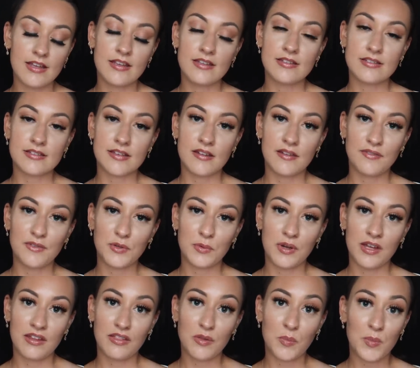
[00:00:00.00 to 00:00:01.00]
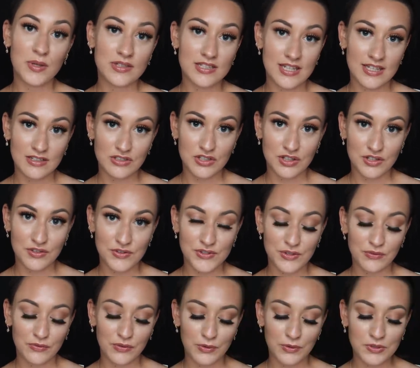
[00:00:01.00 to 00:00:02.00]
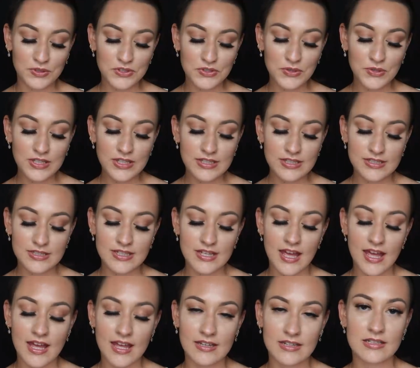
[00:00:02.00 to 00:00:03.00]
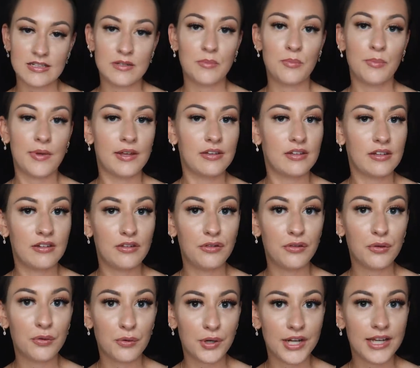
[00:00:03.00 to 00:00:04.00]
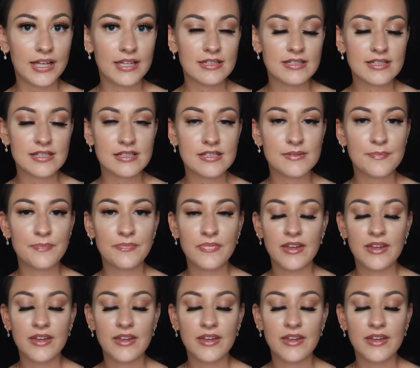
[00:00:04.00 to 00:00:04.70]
served with potatoes of your choice and buttered greens.